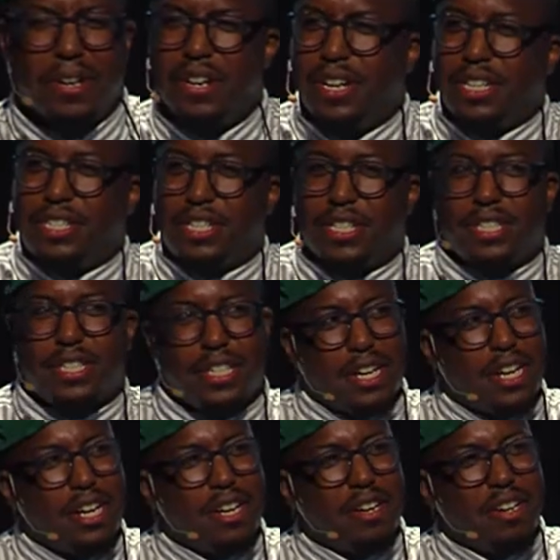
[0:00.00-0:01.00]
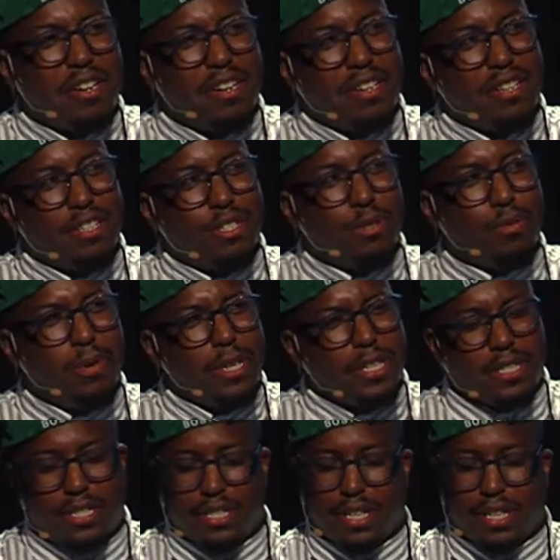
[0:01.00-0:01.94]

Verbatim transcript: It's just not Swiss.